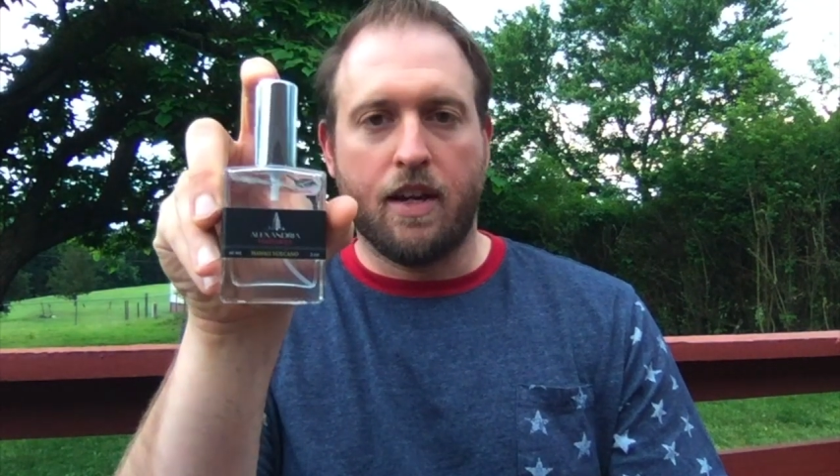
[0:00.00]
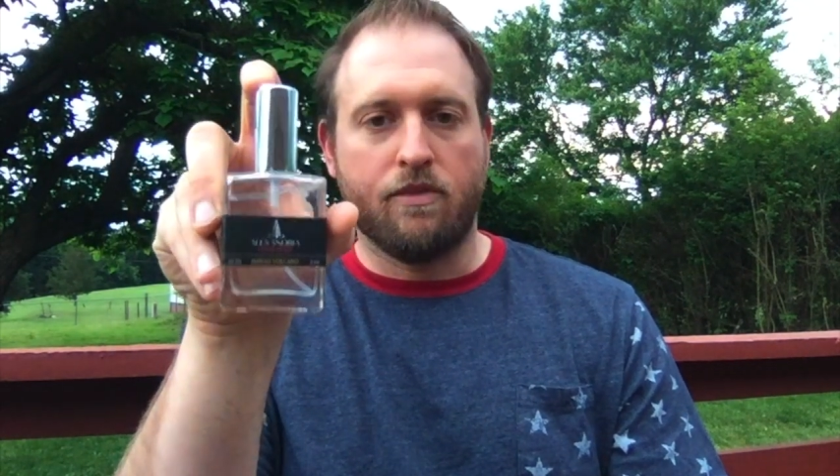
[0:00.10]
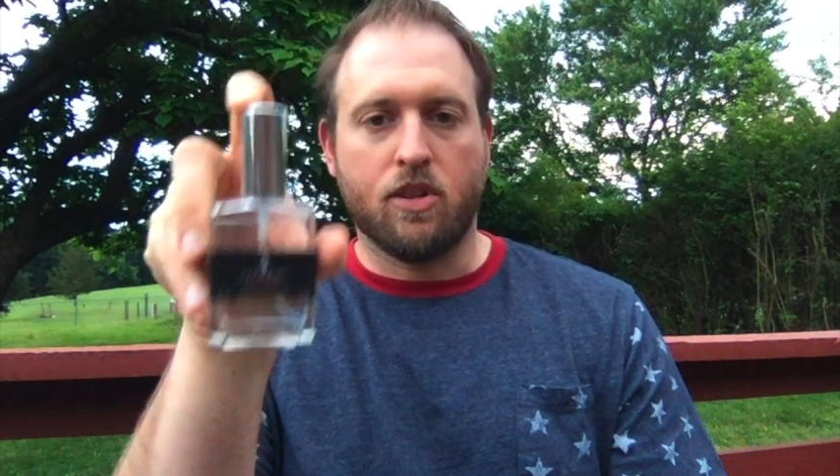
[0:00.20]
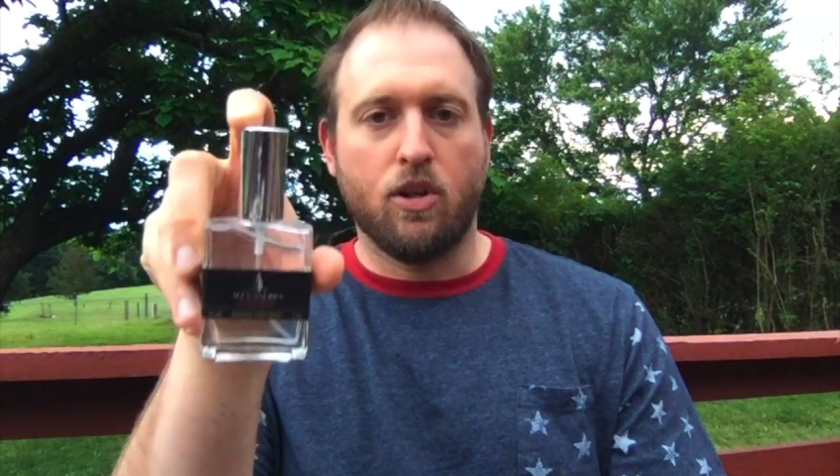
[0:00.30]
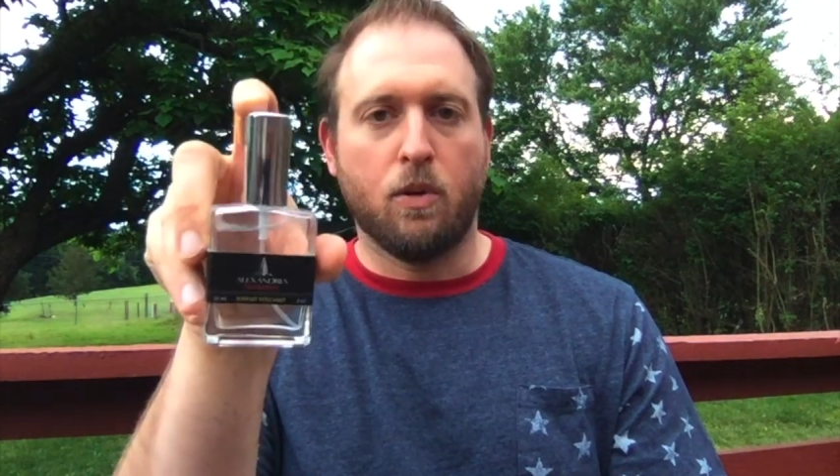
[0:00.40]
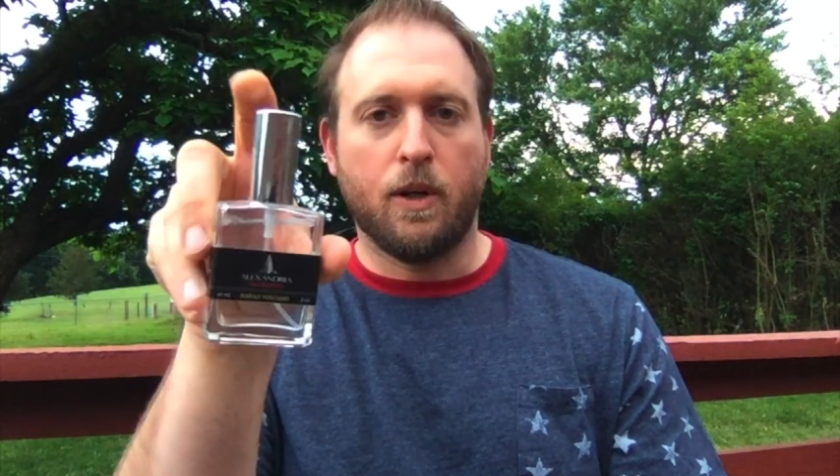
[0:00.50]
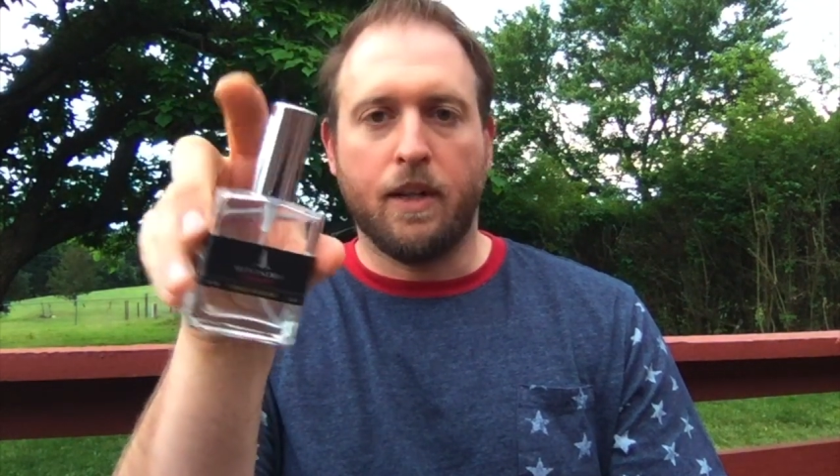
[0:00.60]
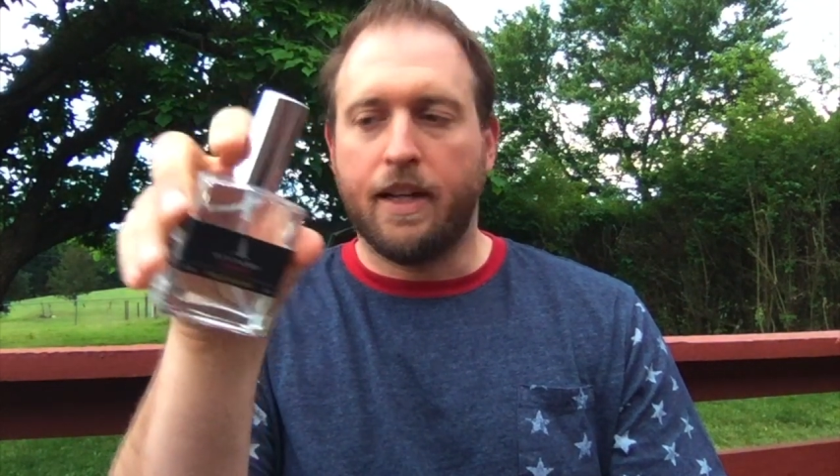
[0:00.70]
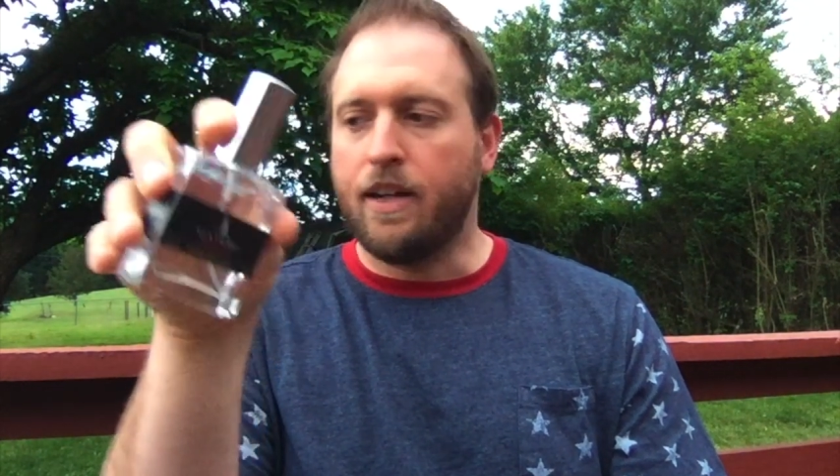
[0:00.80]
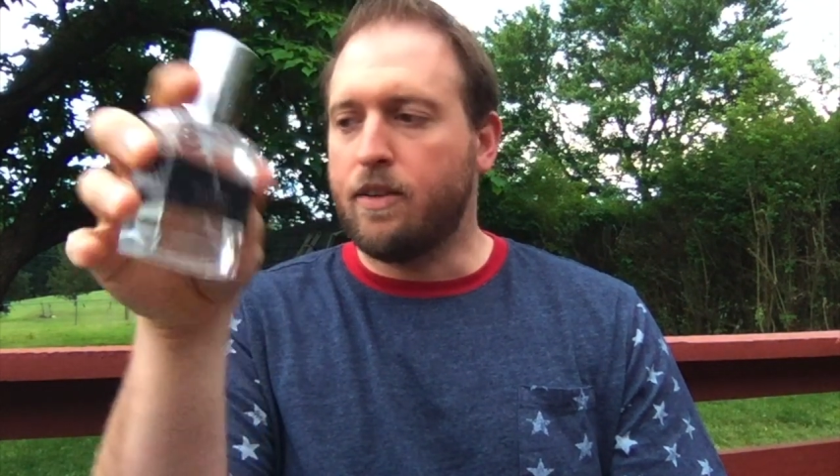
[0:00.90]
have to go
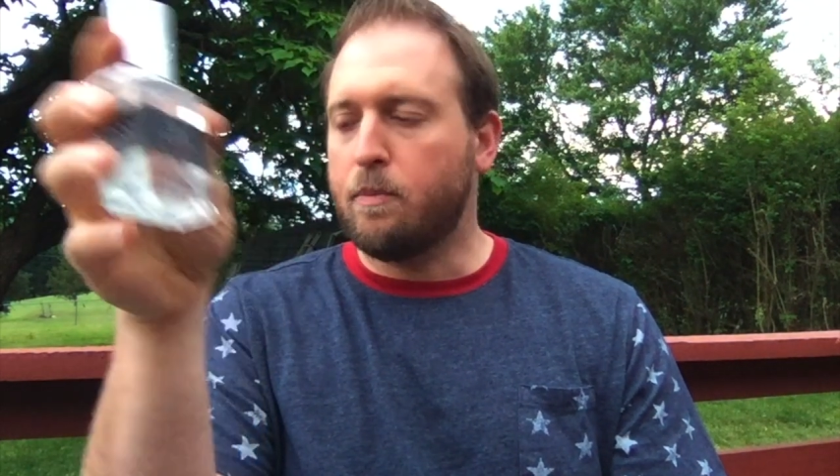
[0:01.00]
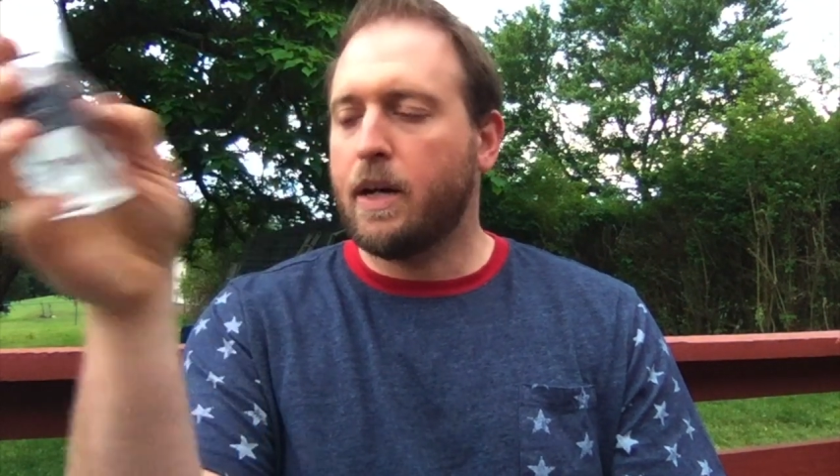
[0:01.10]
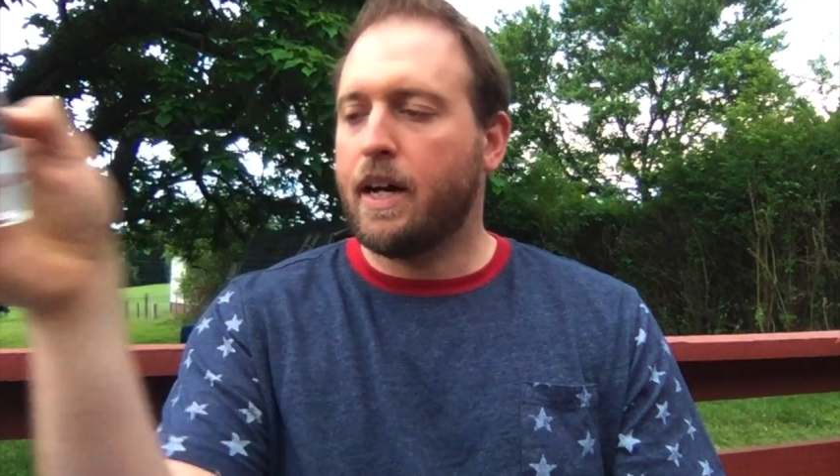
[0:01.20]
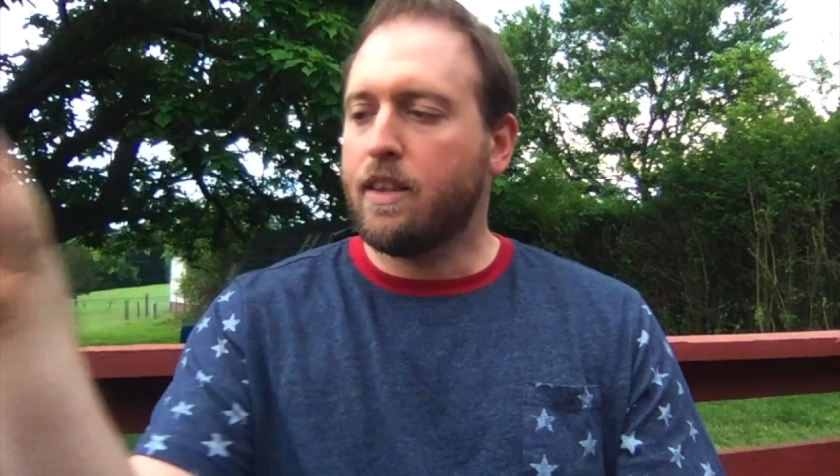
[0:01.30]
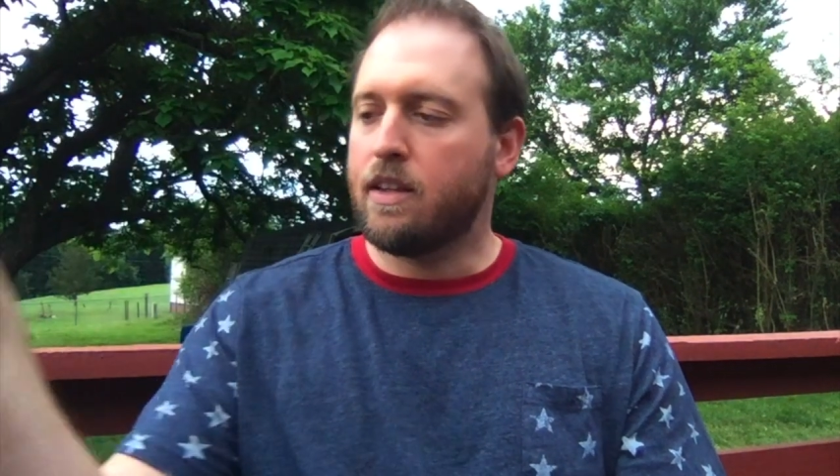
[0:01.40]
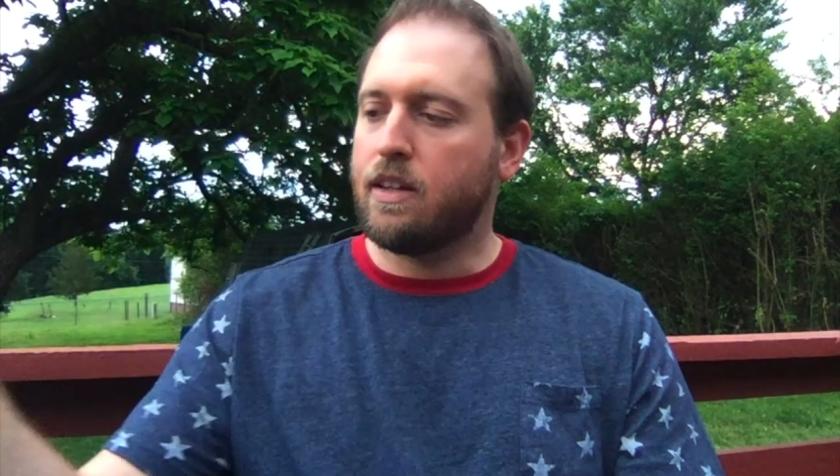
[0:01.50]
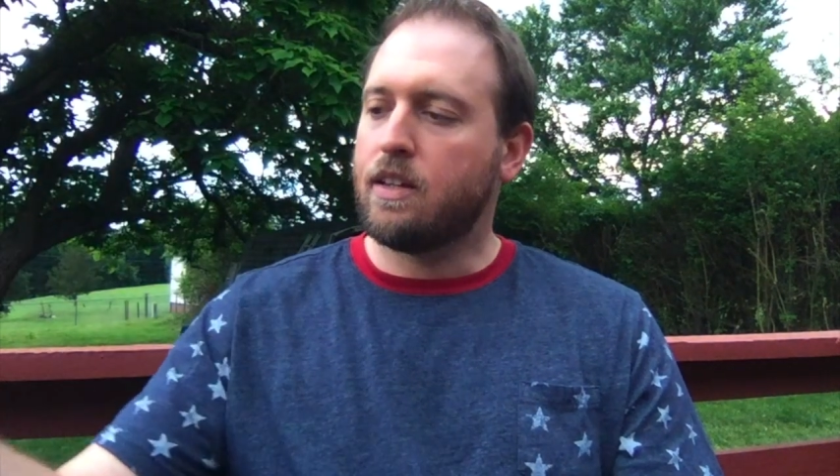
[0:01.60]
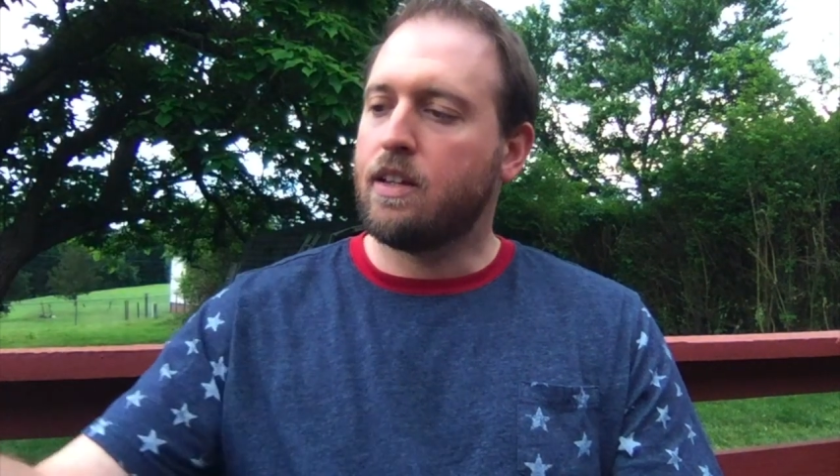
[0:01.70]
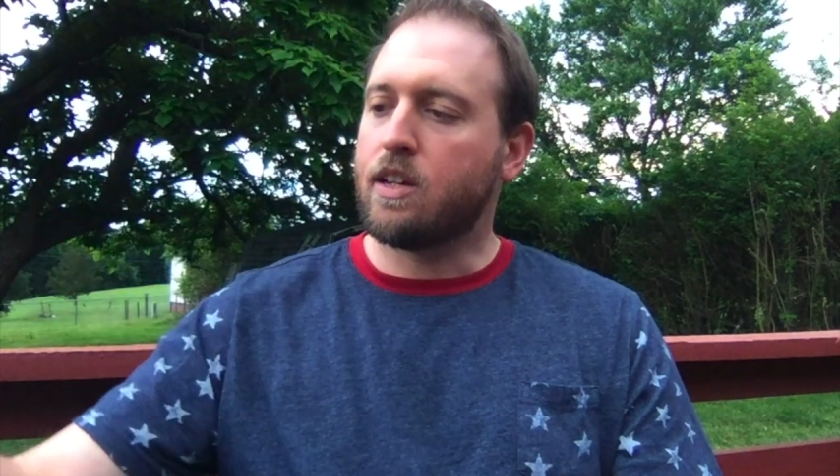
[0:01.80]
all out and buy the